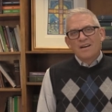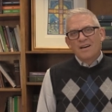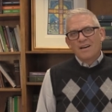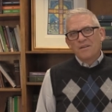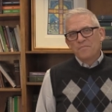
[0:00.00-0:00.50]

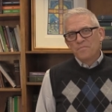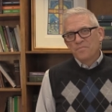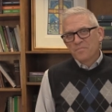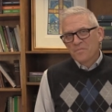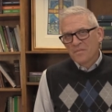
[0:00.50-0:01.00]
um,
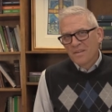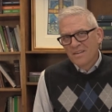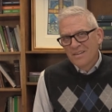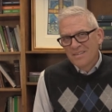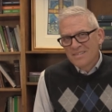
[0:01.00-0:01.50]

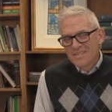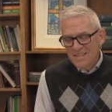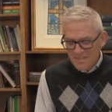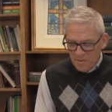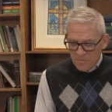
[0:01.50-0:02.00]

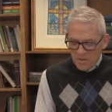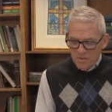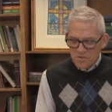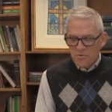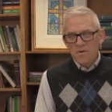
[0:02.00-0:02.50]
says something
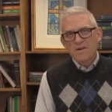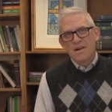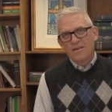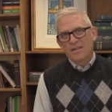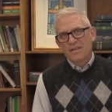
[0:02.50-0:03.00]

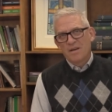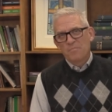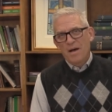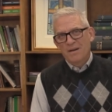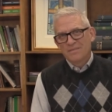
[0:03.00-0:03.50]
extraordinary
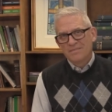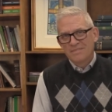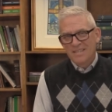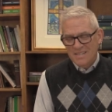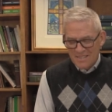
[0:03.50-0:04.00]
about
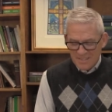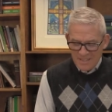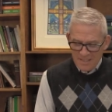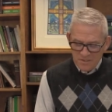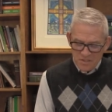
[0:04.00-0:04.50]
this
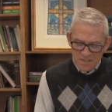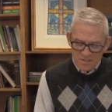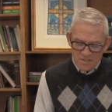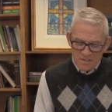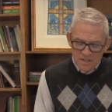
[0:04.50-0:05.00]
King
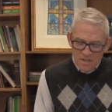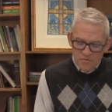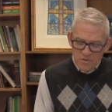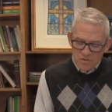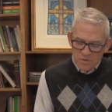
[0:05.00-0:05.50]
Jesus.
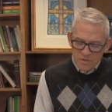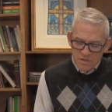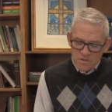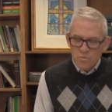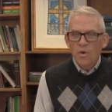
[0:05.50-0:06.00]
1
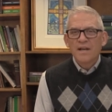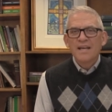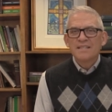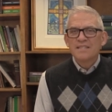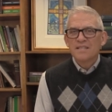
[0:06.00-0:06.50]
Corinthians 1
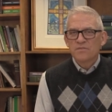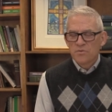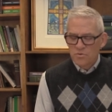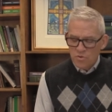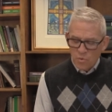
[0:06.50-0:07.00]
18
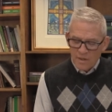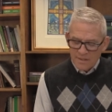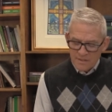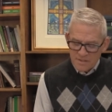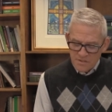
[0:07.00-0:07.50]
through
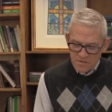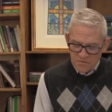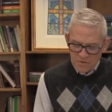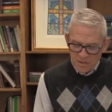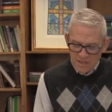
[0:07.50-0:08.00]
20. Let's listen
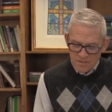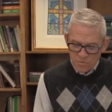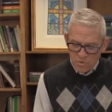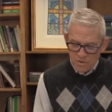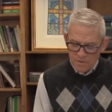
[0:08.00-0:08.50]
for
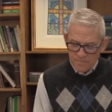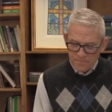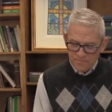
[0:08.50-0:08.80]
God's word.